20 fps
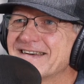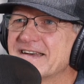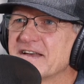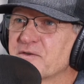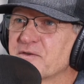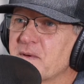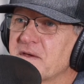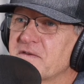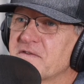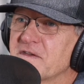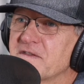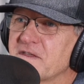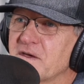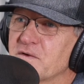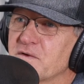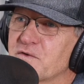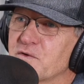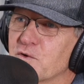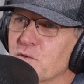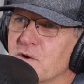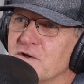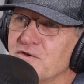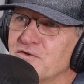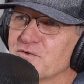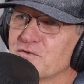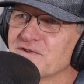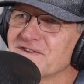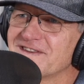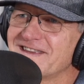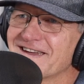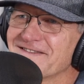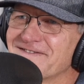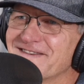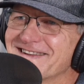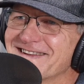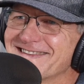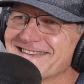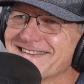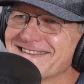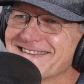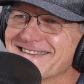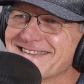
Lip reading: especially those who are Georgia Tech fans.